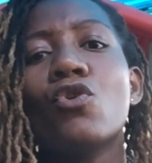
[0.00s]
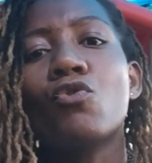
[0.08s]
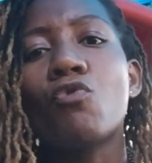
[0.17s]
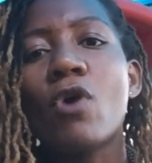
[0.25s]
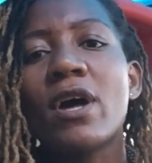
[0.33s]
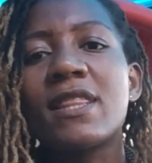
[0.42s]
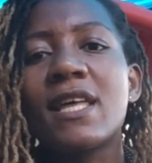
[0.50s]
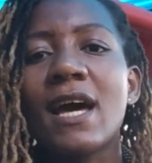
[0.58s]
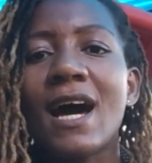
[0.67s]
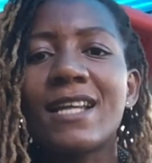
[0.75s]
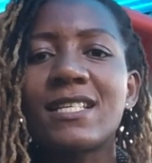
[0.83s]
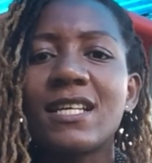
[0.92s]
Who are the
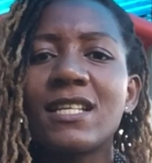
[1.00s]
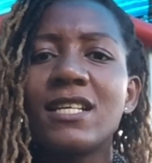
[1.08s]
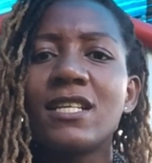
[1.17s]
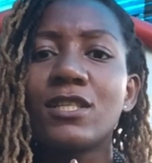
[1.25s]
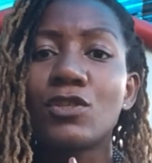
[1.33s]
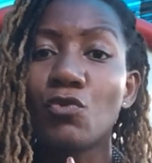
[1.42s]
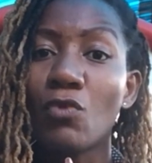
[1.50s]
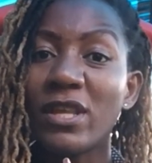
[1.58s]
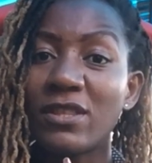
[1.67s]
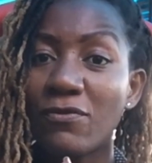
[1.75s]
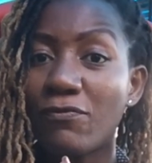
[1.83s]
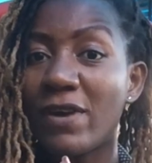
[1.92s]
attendees? Who are
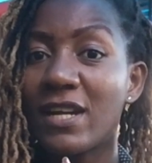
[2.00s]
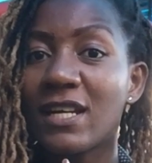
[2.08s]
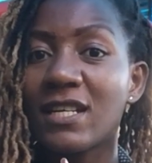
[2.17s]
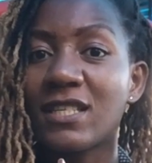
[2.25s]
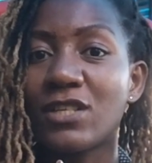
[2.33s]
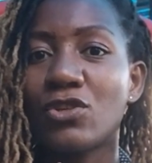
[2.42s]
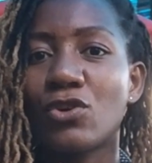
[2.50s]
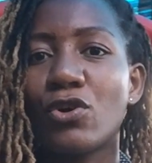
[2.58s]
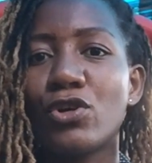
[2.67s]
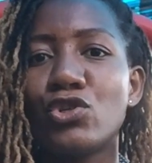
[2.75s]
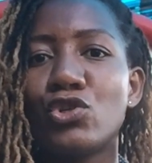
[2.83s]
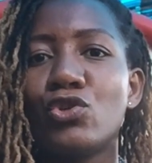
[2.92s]
the vendors that you're
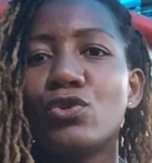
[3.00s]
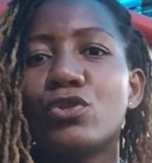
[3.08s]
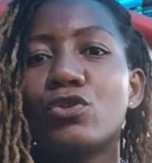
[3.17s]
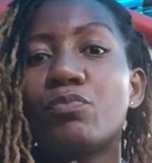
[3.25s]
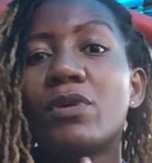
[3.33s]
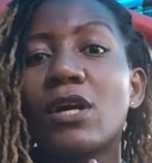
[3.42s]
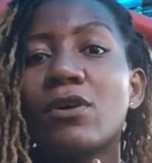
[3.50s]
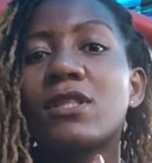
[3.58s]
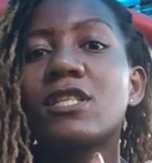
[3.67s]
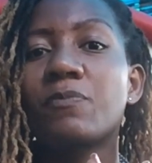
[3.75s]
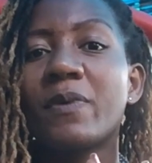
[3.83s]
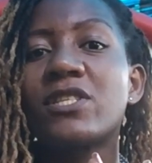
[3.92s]
going to use to bring out
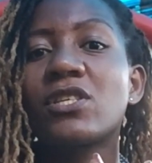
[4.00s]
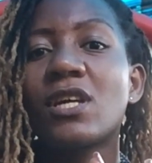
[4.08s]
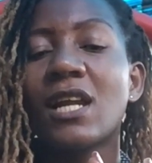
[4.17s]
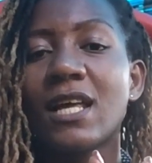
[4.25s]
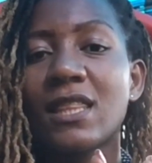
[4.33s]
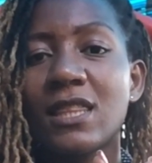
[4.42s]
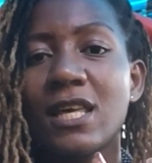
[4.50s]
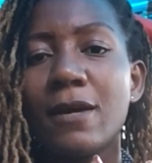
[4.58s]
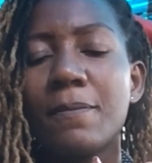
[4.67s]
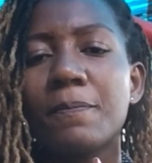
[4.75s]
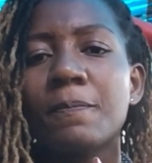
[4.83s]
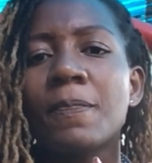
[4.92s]
this particular
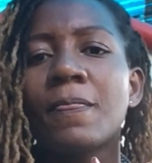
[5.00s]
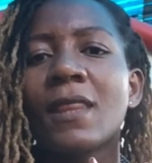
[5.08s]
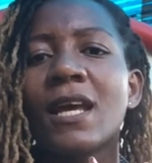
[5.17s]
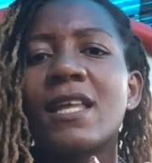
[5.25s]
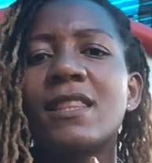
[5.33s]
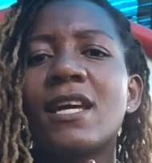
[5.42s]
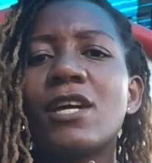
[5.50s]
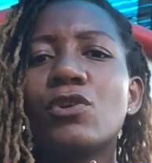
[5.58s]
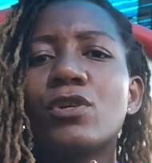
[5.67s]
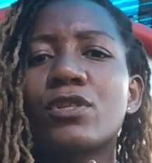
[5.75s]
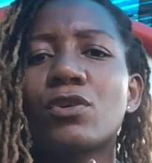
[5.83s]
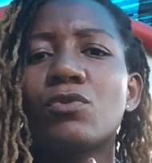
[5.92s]
theme? And then
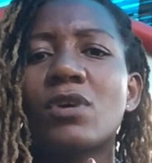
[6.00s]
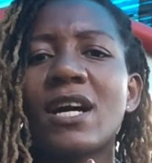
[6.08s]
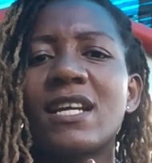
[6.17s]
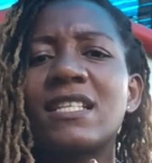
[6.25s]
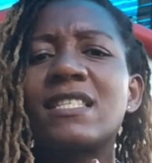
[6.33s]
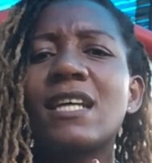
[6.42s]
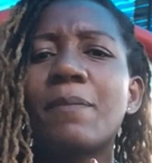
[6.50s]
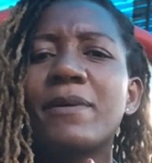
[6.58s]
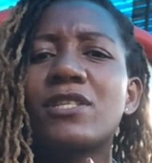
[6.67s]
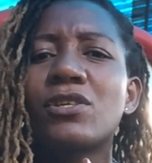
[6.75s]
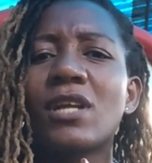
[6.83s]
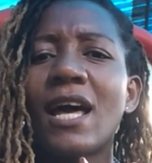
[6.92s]
you also look at, is there a
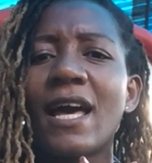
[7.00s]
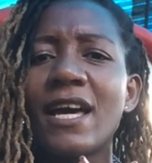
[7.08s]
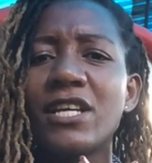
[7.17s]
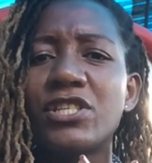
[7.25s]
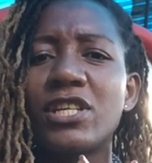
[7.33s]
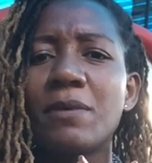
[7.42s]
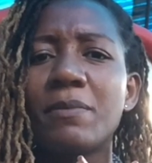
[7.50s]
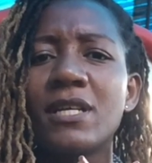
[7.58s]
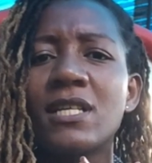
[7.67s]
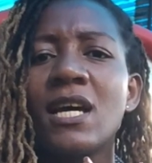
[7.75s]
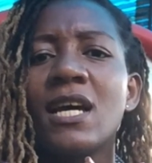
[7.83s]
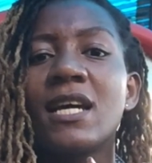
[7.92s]
particular age
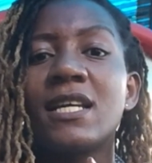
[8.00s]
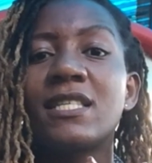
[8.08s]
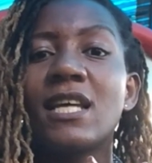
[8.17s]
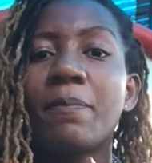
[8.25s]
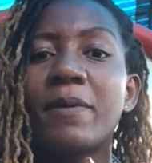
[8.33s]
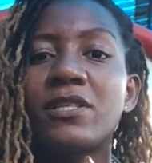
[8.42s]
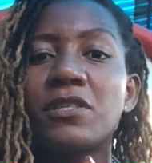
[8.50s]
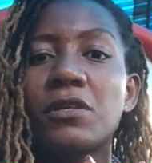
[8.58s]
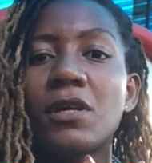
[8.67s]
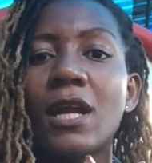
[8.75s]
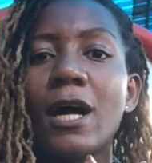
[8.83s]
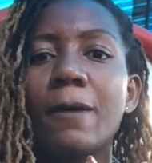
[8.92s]
limit? Is there a
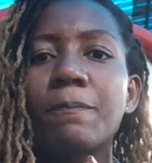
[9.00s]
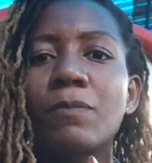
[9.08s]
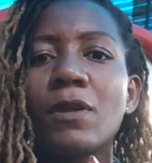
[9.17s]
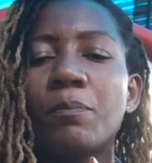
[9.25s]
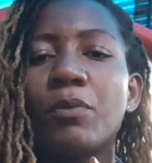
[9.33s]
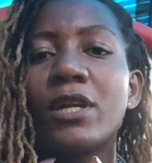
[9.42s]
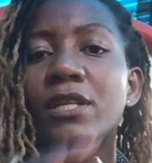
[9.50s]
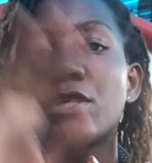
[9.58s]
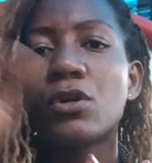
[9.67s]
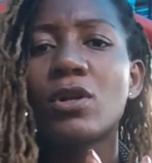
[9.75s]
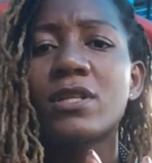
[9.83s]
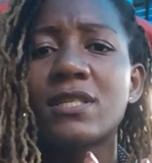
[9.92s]
particular
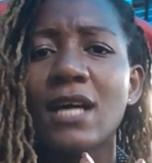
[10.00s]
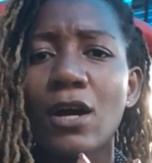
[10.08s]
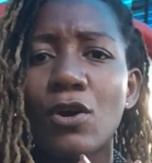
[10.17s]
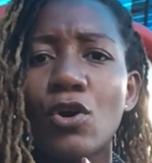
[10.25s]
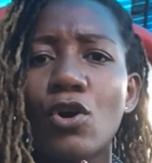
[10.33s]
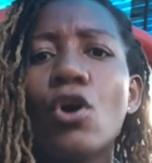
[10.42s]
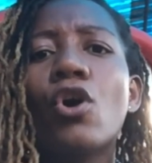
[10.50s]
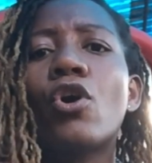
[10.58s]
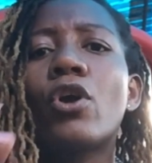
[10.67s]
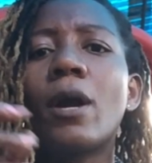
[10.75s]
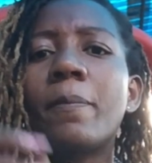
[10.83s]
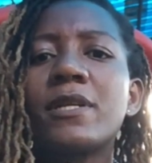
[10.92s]
political circle
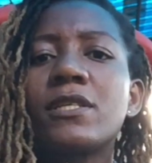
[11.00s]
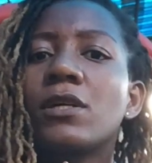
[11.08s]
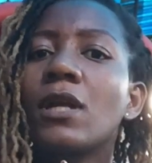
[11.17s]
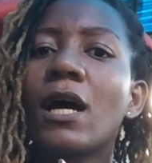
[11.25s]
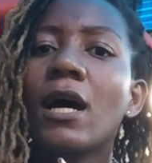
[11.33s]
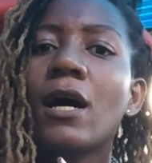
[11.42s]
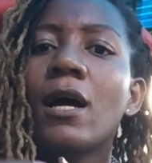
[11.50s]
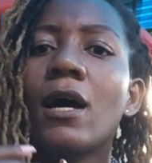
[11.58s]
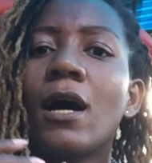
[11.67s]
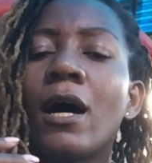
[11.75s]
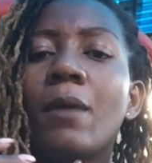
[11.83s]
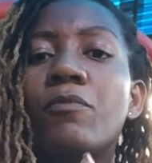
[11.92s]
or a particular
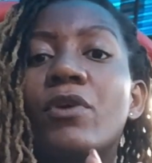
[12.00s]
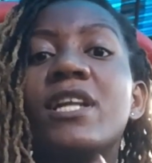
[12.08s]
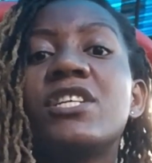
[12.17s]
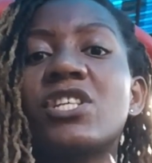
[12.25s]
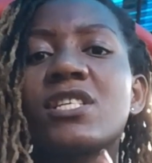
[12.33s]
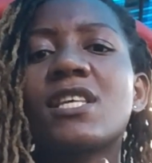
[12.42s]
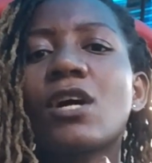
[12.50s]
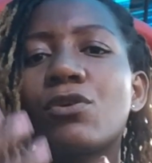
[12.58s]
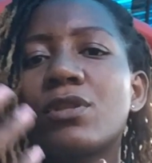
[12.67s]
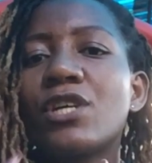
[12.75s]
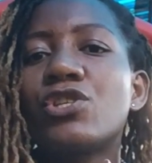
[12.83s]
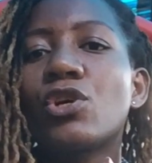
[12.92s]
religious
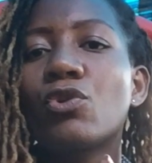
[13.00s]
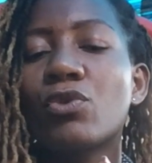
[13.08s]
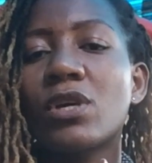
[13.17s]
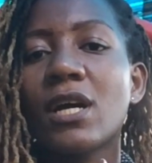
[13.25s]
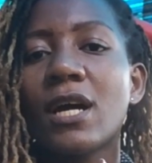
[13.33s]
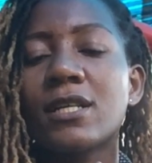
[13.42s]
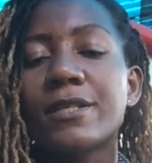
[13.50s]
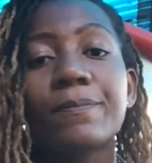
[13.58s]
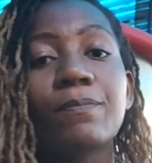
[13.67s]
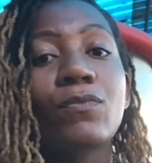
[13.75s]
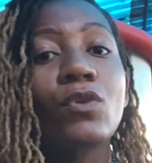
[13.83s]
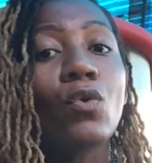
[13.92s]
circle that you're looking at?
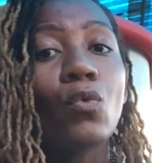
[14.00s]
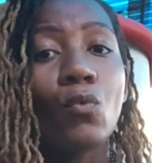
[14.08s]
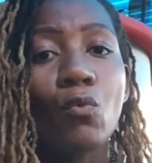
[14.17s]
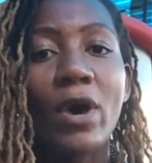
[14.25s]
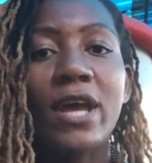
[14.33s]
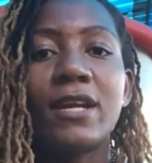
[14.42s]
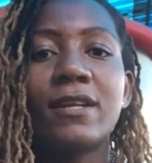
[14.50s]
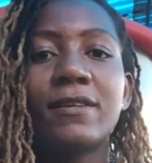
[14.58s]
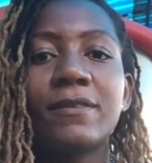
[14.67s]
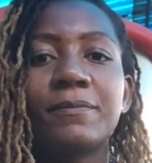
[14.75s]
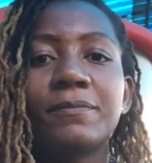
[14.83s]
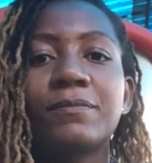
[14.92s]
When
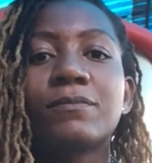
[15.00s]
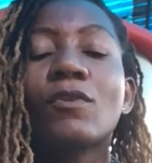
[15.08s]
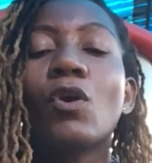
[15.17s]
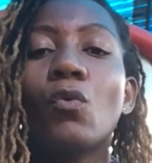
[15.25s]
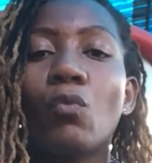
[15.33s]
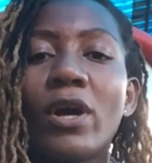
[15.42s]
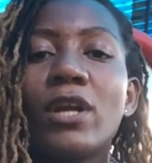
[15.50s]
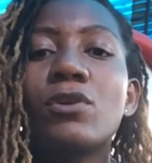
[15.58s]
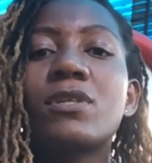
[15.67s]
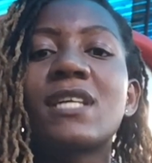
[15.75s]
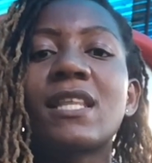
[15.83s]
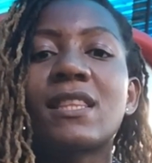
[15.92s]

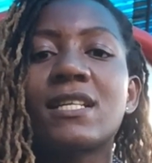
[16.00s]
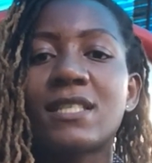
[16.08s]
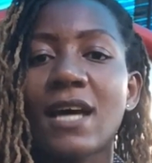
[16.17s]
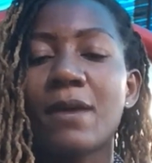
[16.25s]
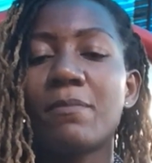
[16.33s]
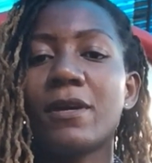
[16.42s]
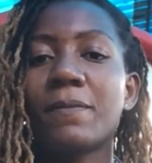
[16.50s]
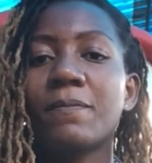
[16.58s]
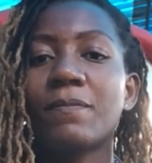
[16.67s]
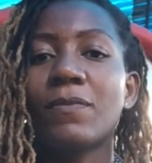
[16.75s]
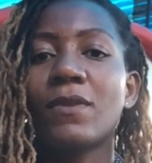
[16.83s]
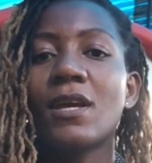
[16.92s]
looks at the timing.
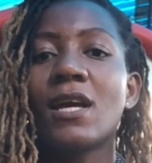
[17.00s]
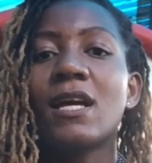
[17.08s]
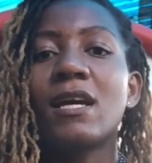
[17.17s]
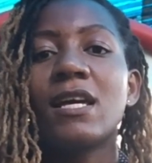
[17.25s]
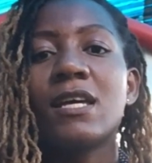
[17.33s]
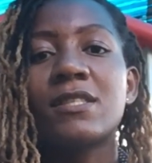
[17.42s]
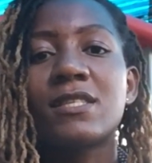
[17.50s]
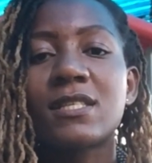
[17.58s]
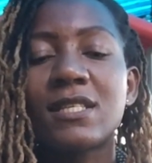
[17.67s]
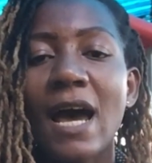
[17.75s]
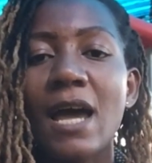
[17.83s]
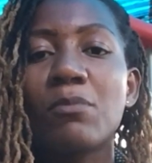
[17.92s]
It's
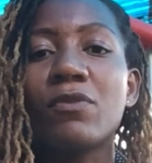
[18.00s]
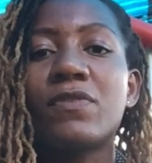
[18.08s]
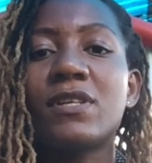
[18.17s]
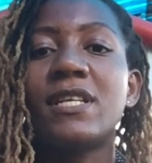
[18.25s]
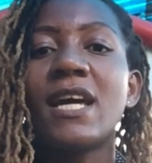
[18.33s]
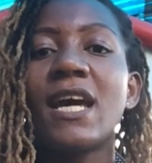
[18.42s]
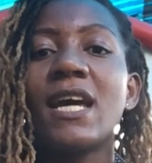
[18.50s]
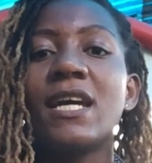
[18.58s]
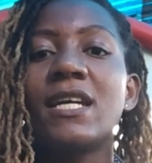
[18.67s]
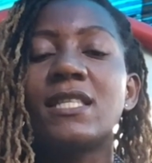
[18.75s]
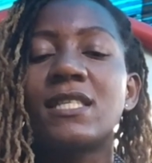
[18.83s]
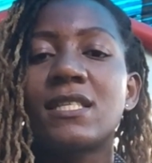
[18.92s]
time of the day,
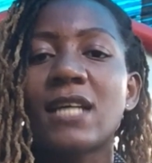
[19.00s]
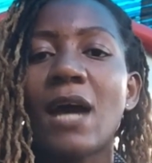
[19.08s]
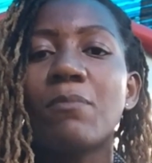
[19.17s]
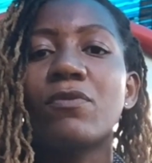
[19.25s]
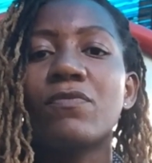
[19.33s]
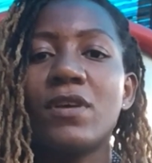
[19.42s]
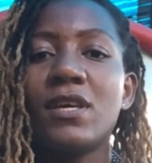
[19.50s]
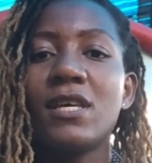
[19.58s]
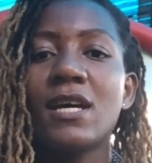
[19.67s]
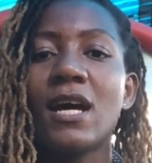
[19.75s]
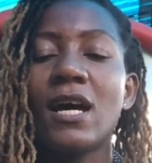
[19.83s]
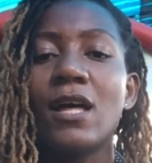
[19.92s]
it's time of the
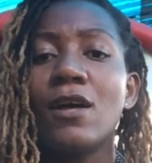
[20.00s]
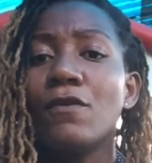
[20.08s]
year.